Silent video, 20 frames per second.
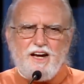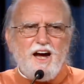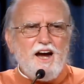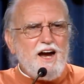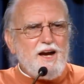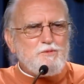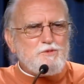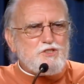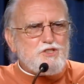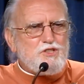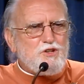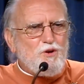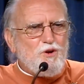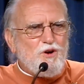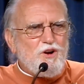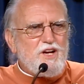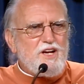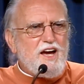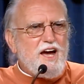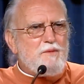I'm
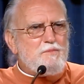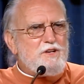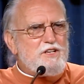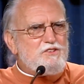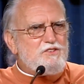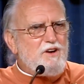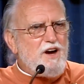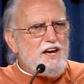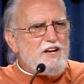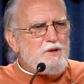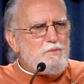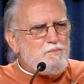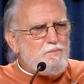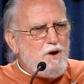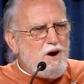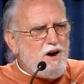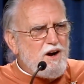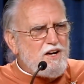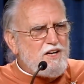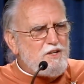sorry, I've been trying to
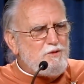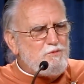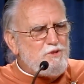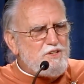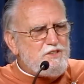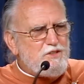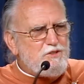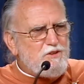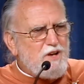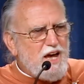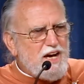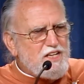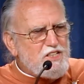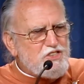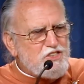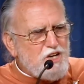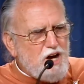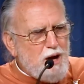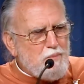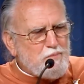bargain with you like a
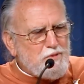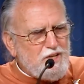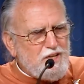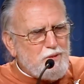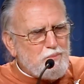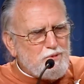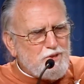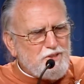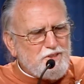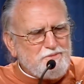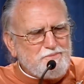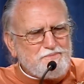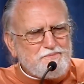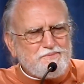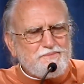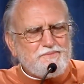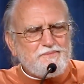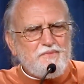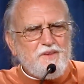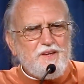shopkeeper,
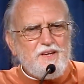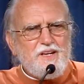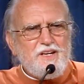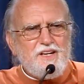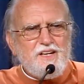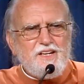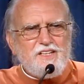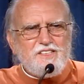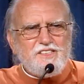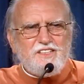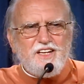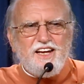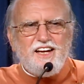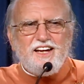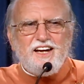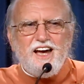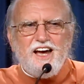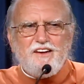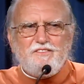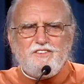
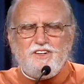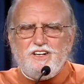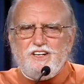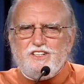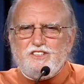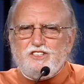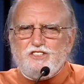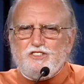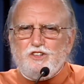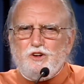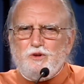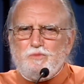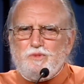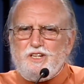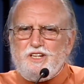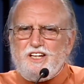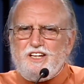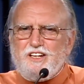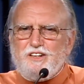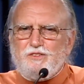saying, I've done so
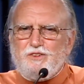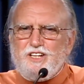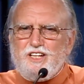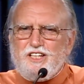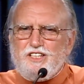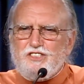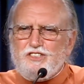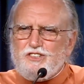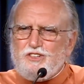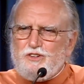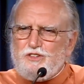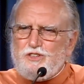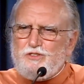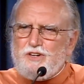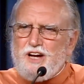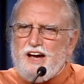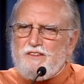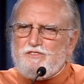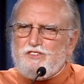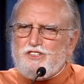many Kriyas, so you
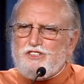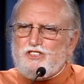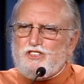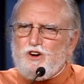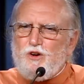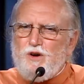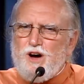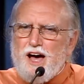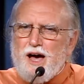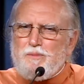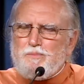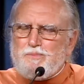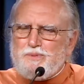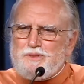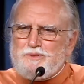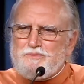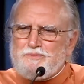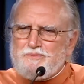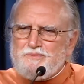have to show up.